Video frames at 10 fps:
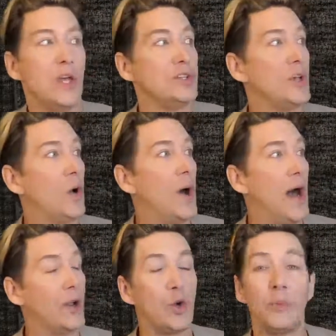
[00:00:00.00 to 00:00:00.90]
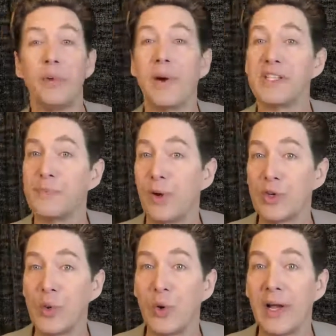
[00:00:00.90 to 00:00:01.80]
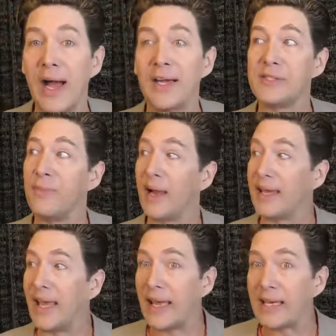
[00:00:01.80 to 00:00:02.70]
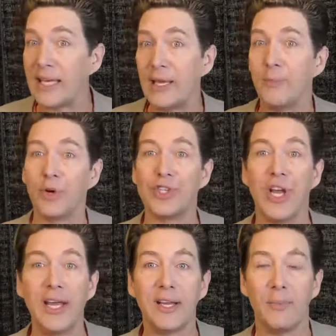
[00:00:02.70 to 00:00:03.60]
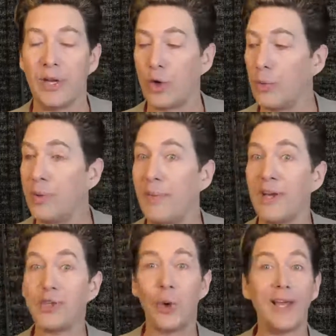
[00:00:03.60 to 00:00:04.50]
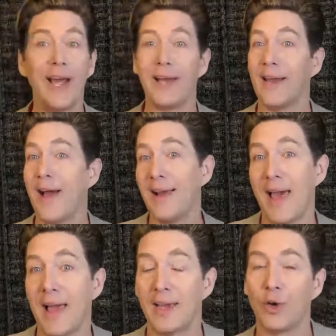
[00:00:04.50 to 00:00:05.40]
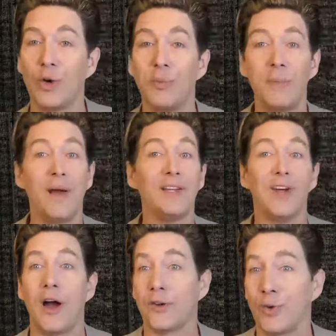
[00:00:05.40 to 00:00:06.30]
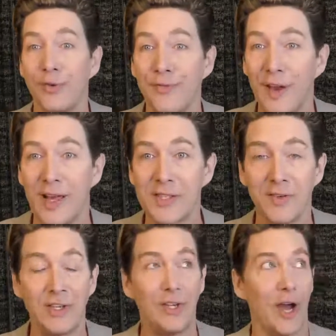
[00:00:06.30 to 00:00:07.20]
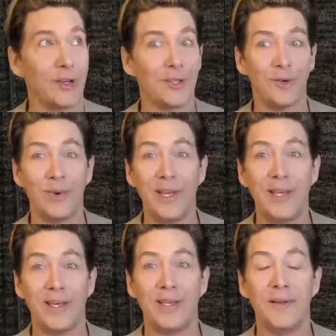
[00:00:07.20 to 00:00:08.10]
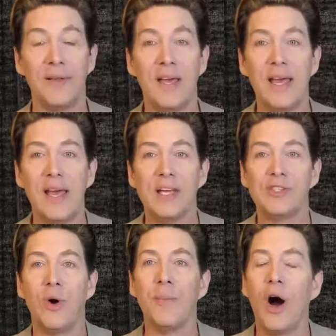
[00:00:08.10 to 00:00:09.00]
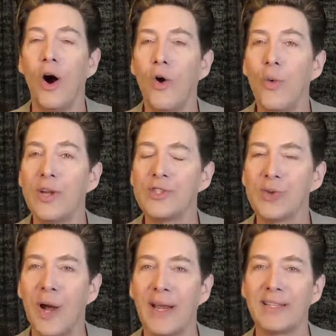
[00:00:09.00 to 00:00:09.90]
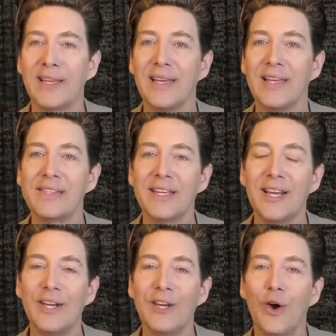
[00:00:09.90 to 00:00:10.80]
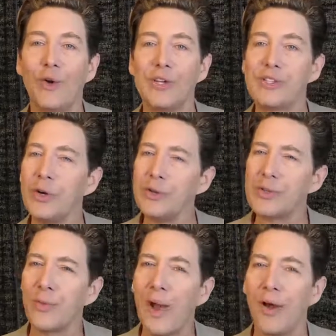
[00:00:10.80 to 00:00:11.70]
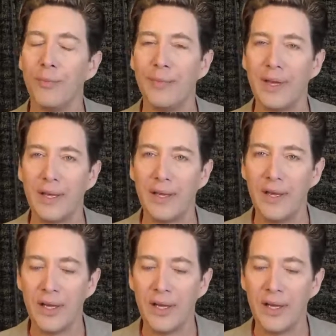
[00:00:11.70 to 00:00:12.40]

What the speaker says: So I could be my spiritual guides, my gatekeeper, Jacob. It could be my joy guide, Lilac. It could be my doctor of philosophy, Dr. Reed. So I'm always trying to listen and notice who's around me,